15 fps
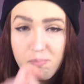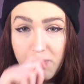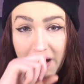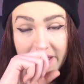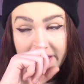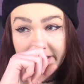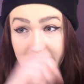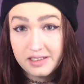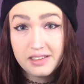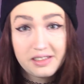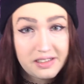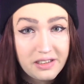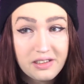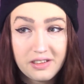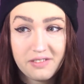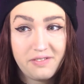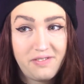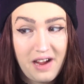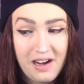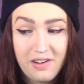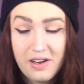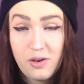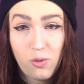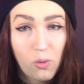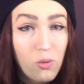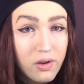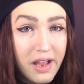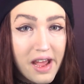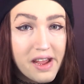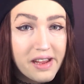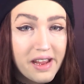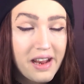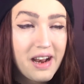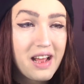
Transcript: But this is still a very cool deck,